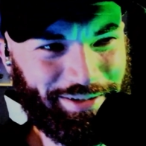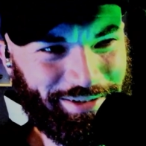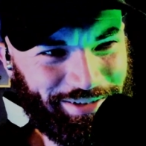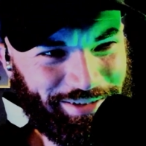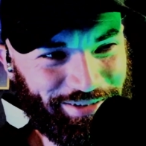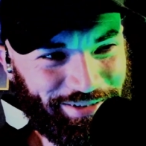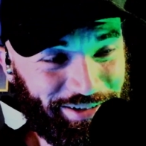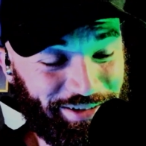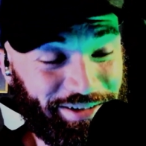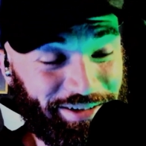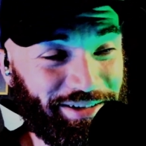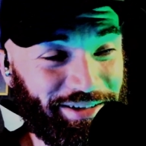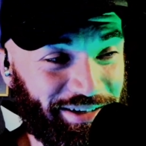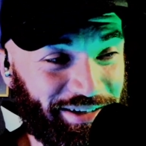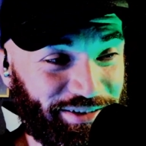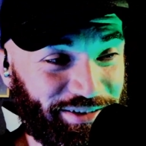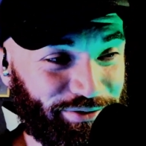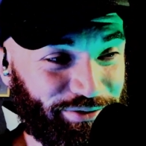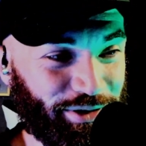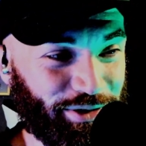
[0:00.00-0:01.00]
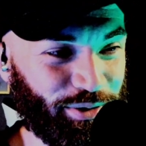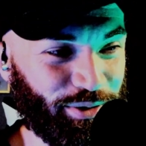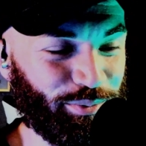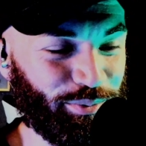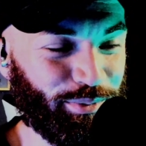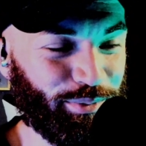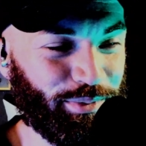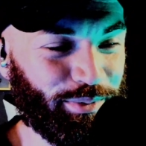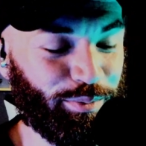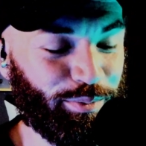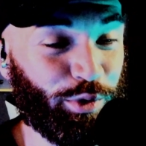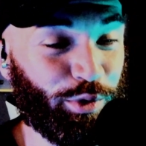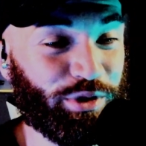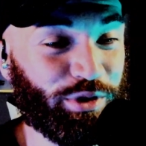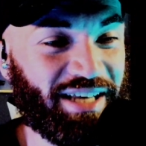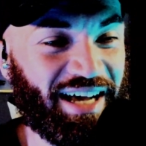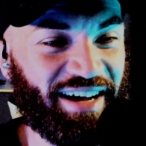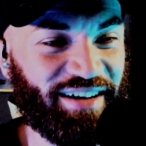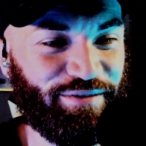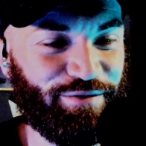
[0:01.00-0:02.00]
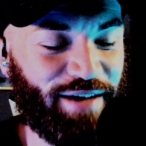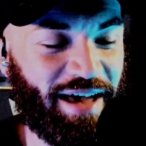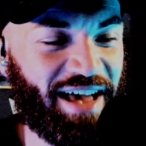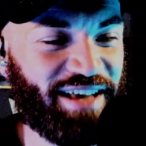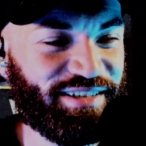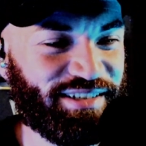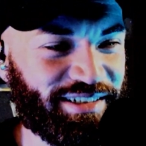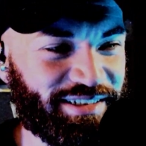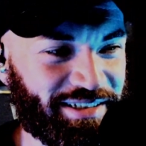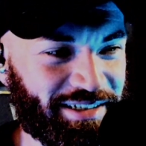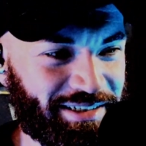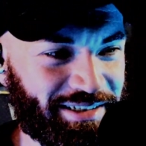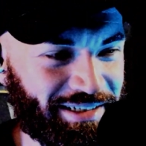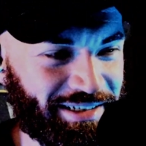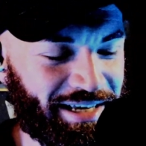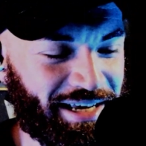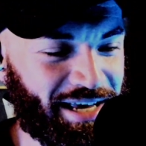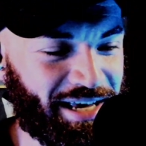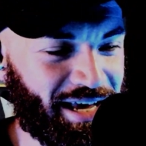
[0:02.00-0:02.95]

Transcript: He's very multifaceted.